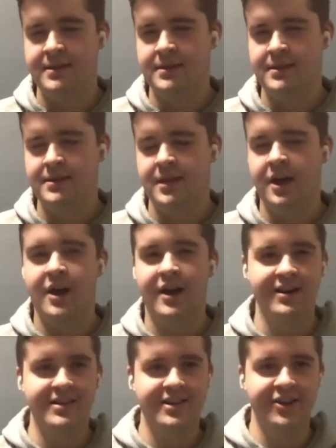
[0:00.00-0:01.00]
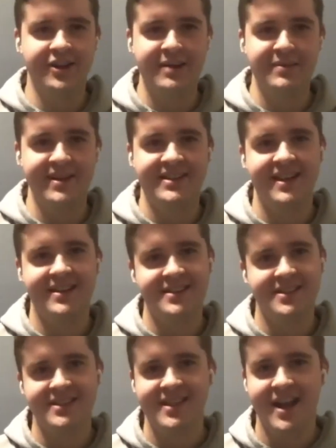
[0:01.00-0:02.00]
long term. It tends
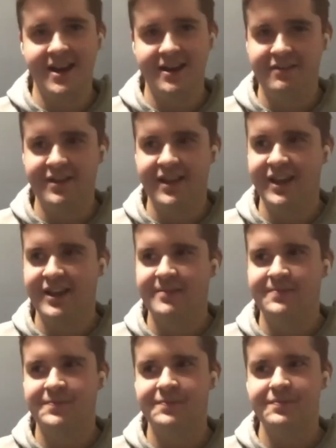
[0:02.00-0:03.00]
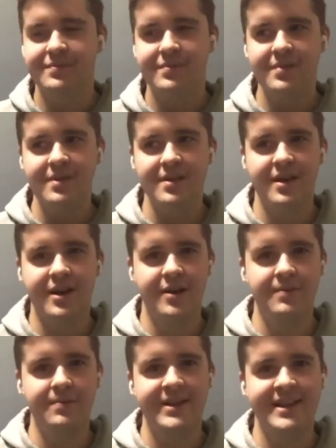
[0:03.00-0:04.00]
to just kind of like,
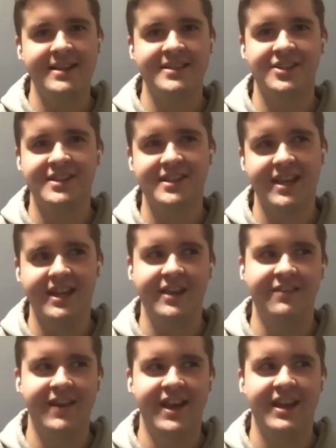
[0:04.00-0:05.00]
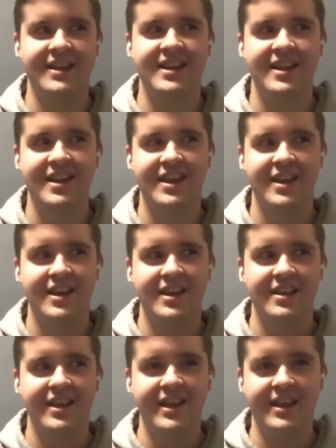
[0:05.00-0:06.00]
um, it tends to just like affect
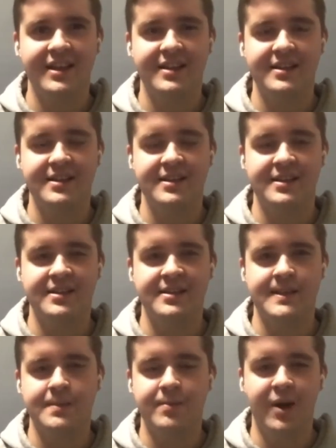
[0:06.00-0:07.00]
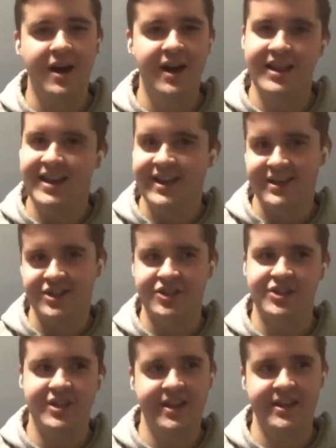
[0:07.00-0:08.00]
like
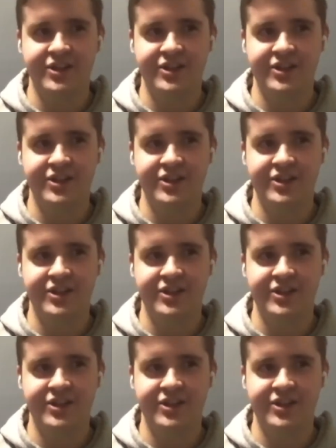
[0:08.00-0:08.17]
small-ish uh,